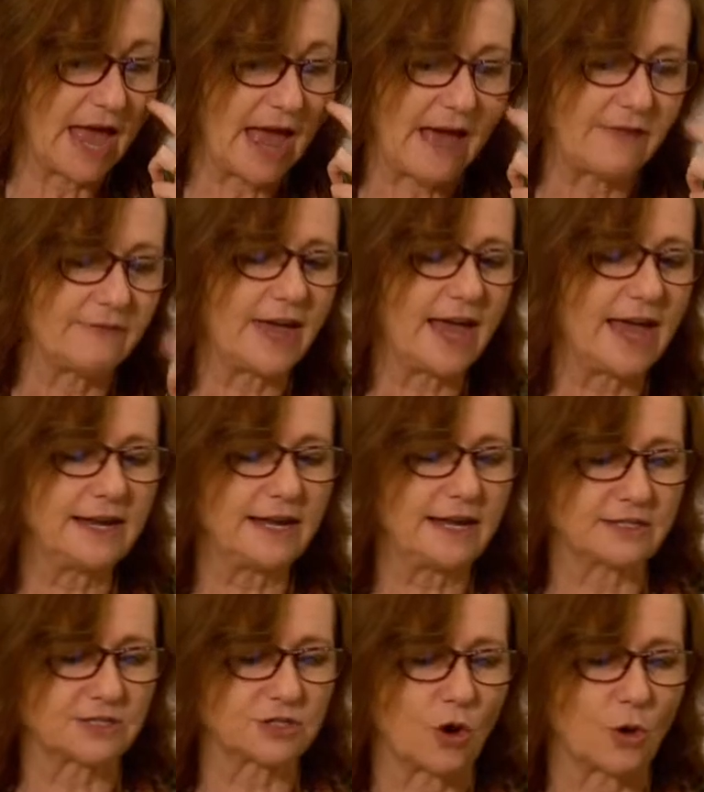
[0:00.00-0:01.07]
And then
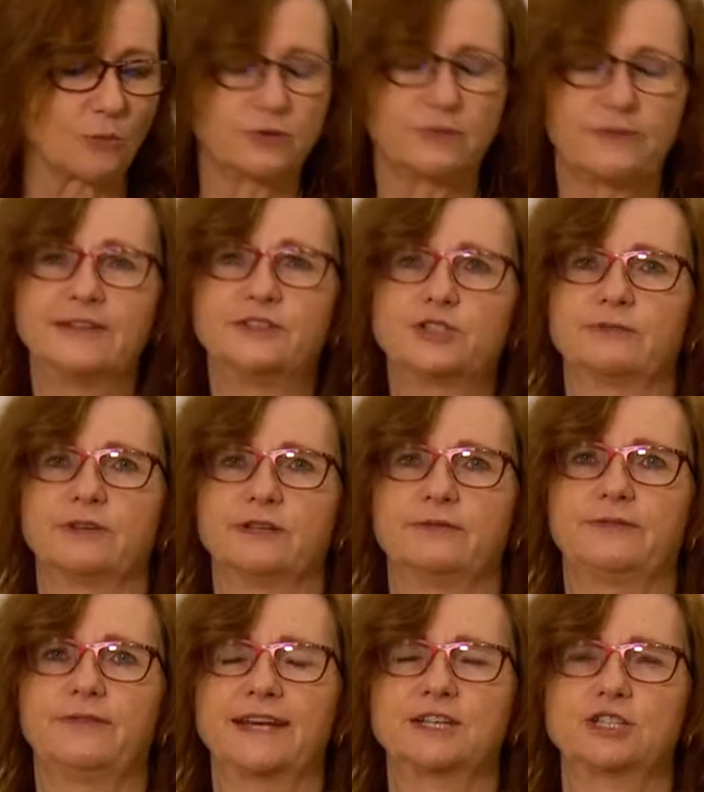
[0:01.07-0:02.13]
it's got prevention of
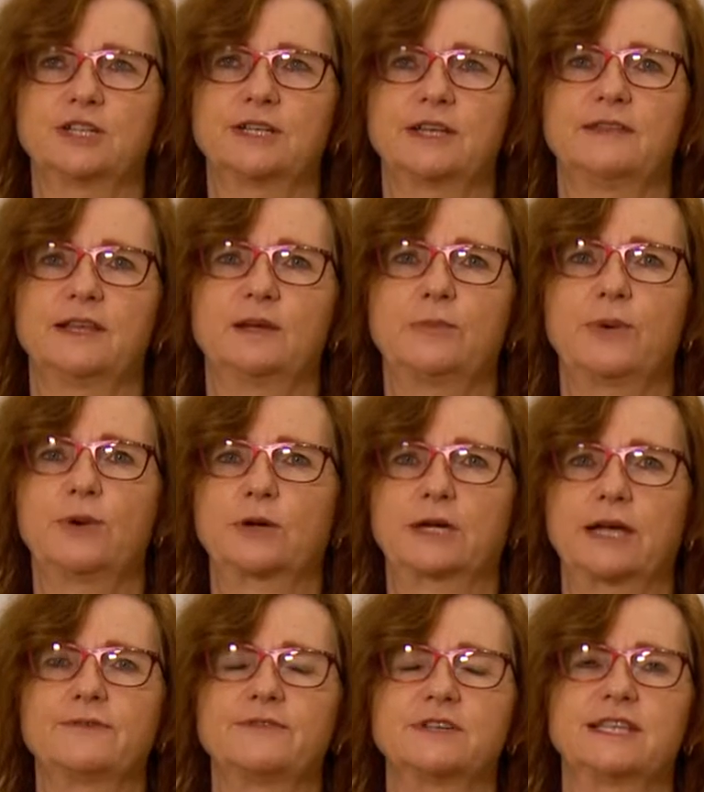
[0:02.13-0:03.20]
infection and
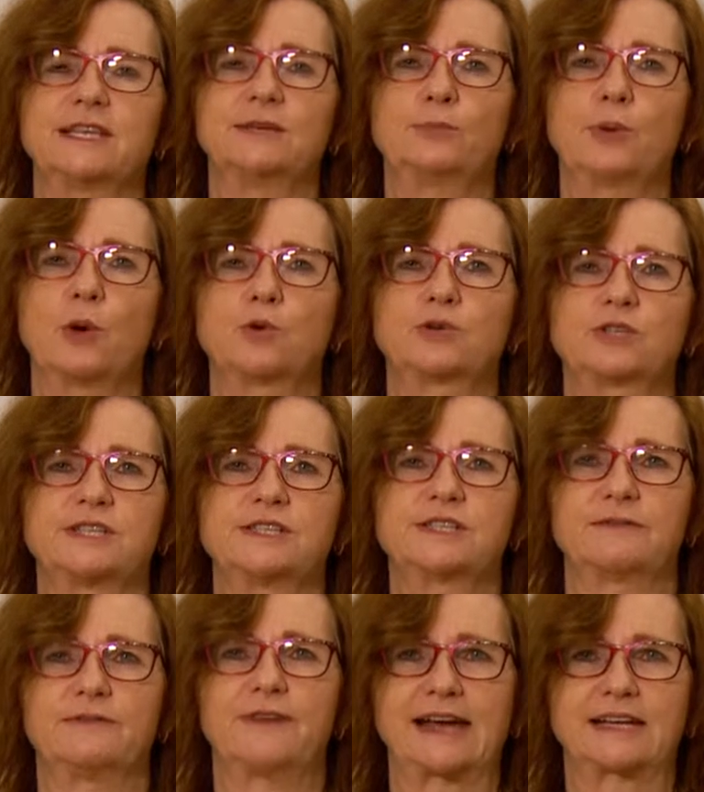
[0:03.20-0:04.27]
covers the importance
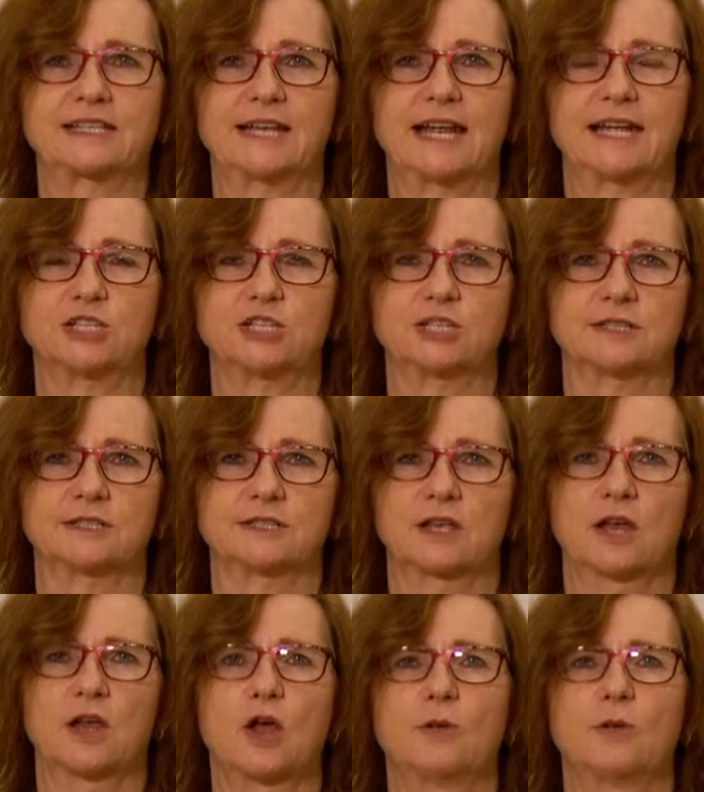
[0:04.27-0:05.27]
of vaccinations,